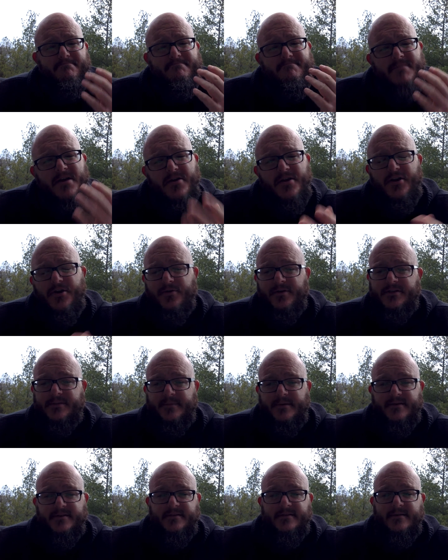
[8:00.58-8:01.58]
Merry
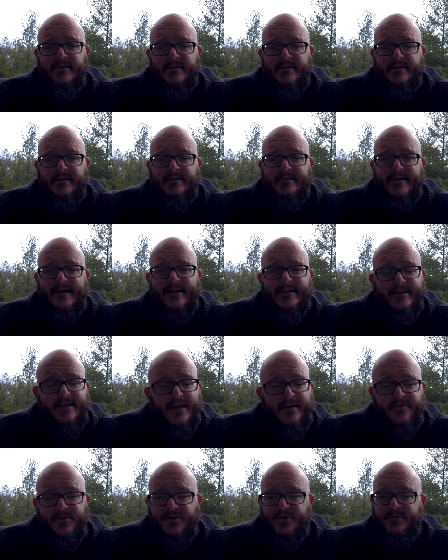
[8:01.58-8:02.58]
Christmas. I
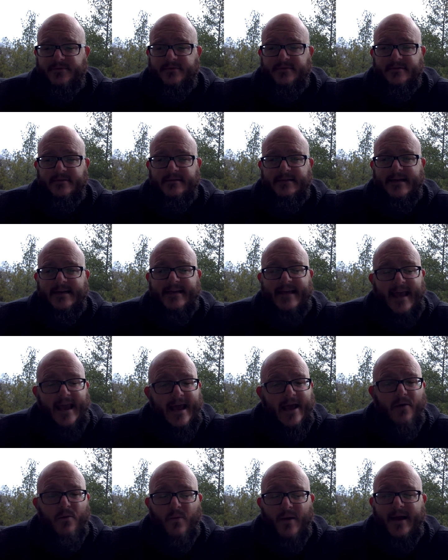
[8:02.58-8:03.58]
love you, and I
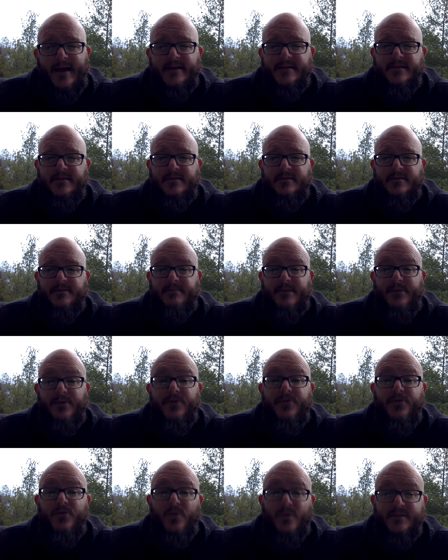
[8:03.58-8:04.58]
can't wait to be
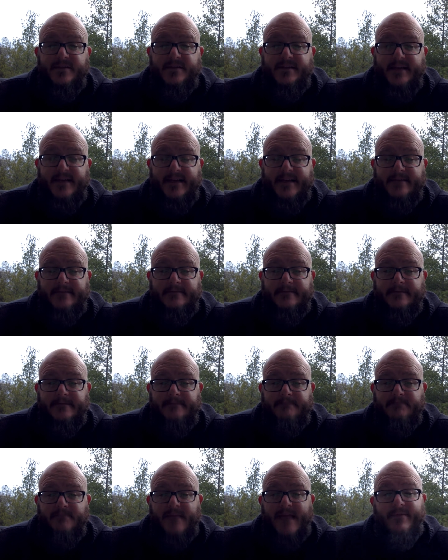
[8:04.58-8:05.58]
with you once again.
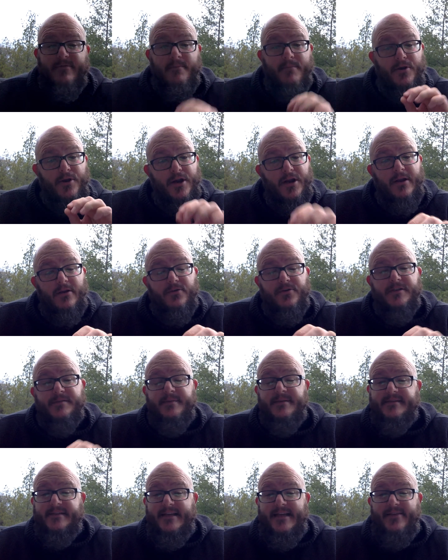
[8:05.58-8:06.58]
Have a Merry
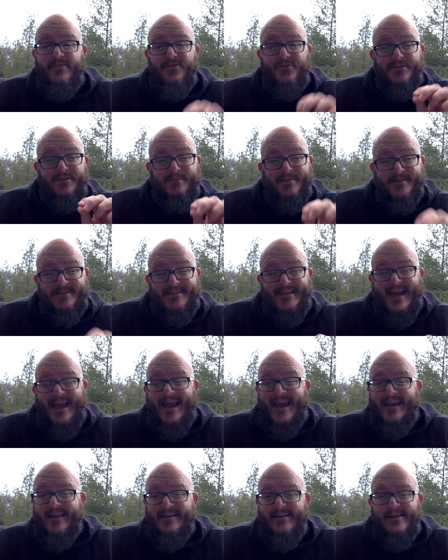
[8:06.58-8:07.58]
Christmas Eve, Christmas
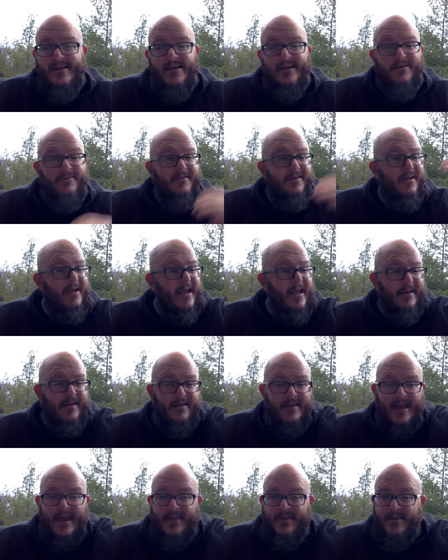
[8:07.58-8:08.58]
Day, and
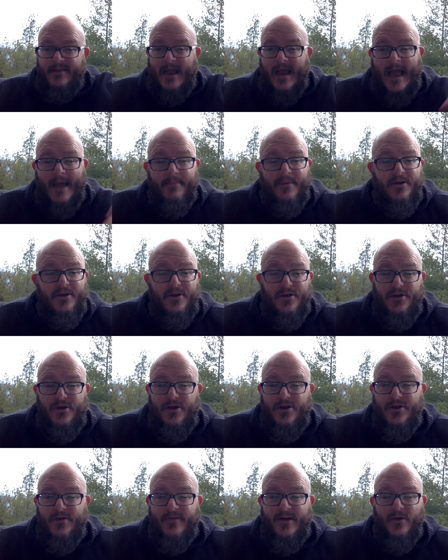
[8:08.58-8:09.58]
then Happy New
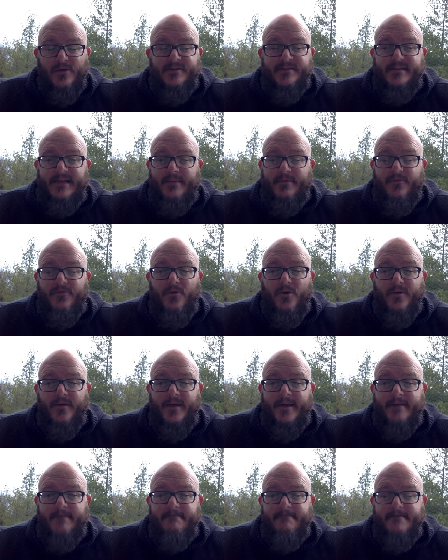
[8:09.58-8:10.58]
Year if I don't see you before
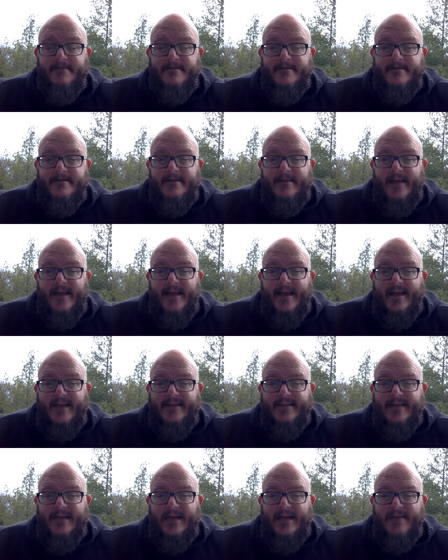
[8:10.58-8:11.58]
then. And
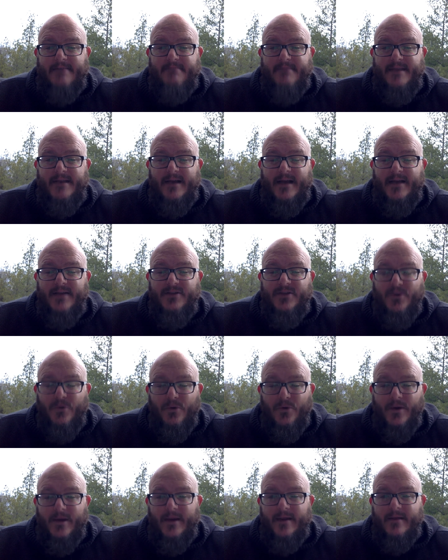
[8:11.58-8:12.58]
may God's
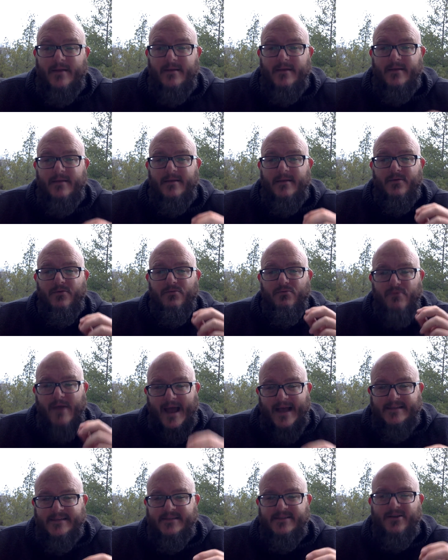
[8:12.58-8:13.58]
glory
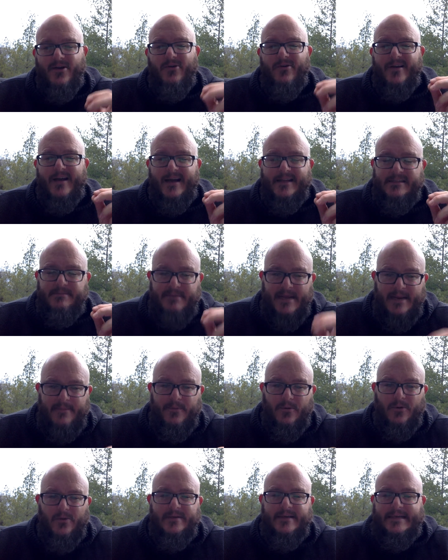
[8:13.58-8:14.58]
rest on God's
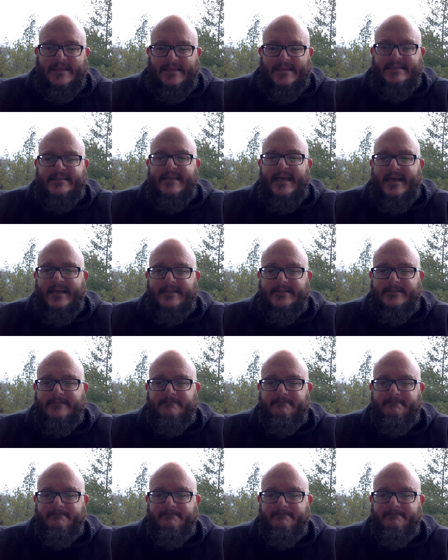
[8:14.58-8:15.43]
people in these days.